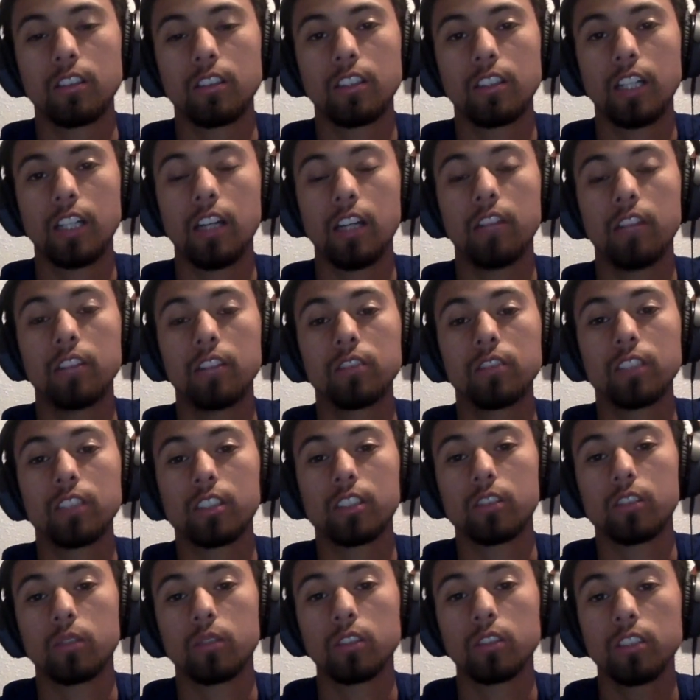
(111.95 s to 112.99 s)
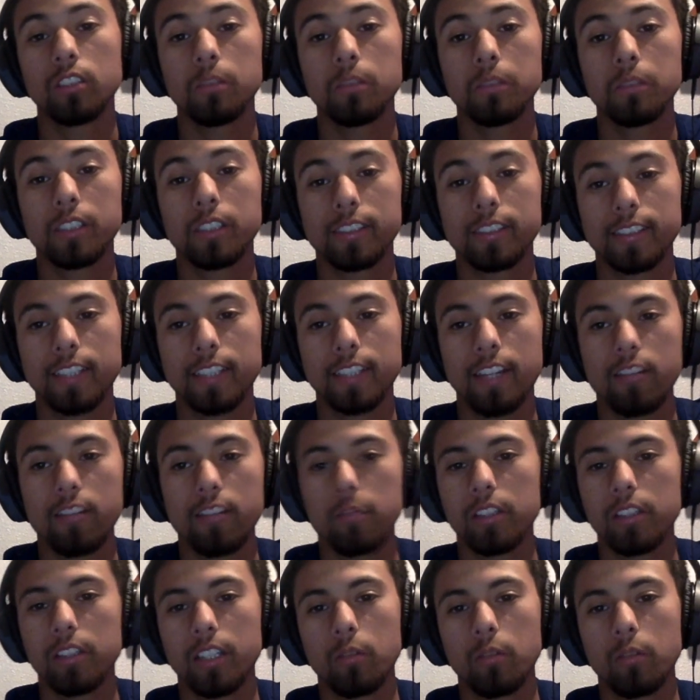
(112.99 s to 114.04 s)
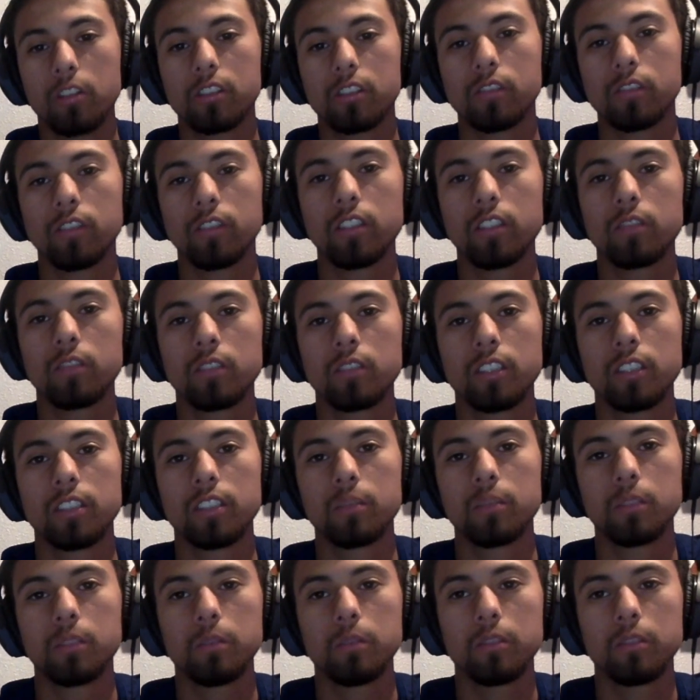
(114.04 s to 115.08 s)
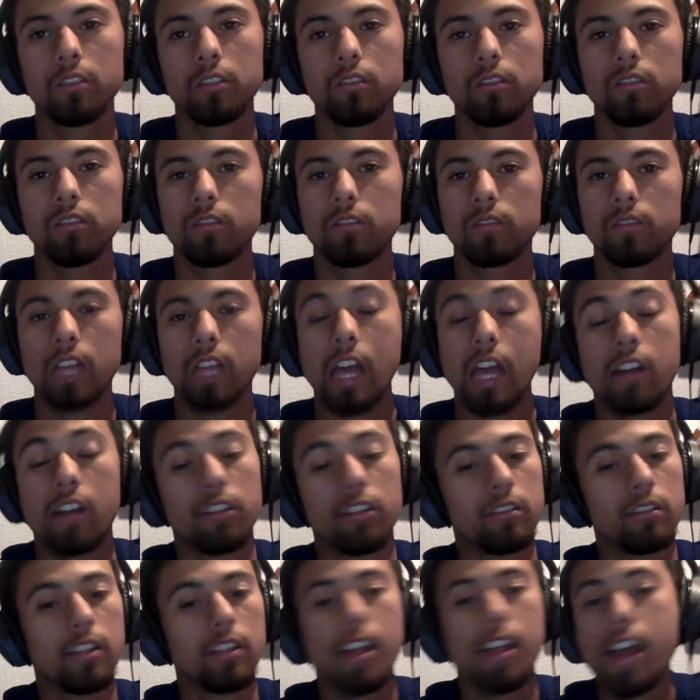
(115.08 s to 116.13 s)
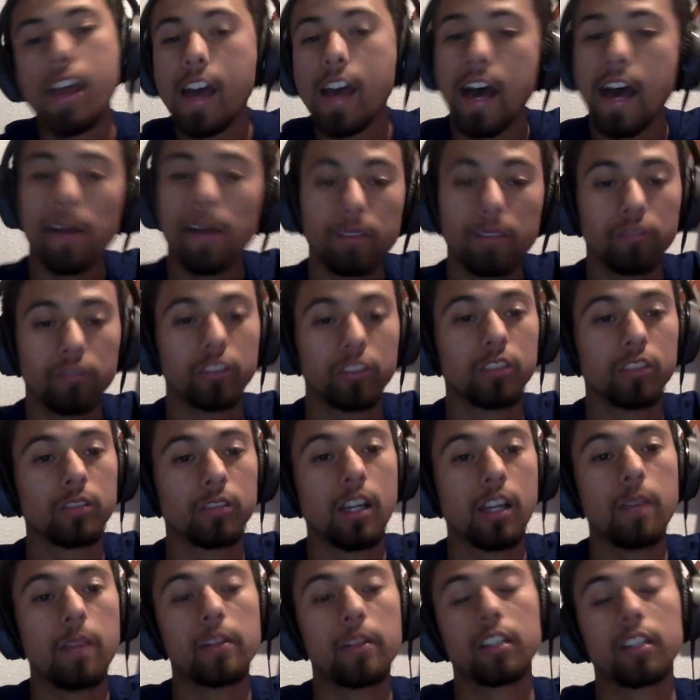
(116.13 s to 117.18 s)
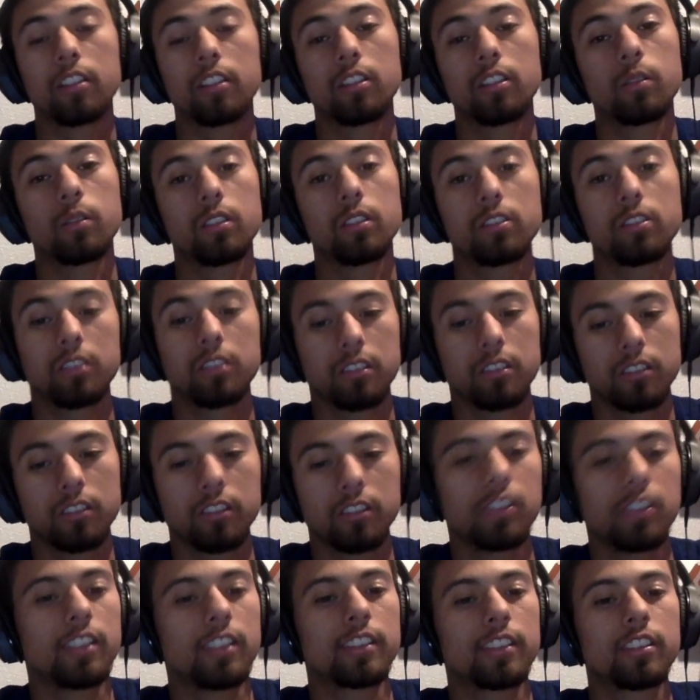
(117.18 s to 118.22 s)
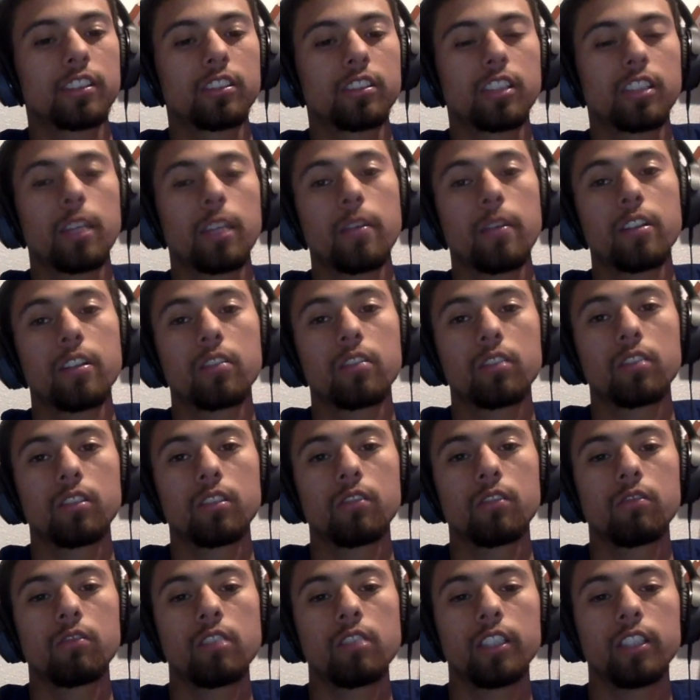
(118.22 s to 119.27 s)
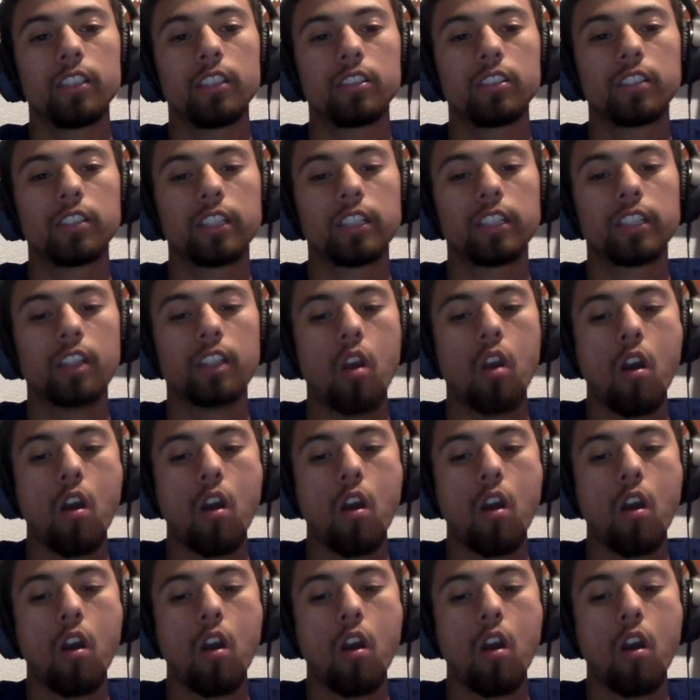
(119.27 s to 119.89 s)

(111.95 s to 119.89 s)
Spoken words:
I don't know if that's his real number, because then everybody that watches the video would hit him up. No, I don't know. I'm confused. I'm not gonna question anything. Let's just get into it. Ready, set, go.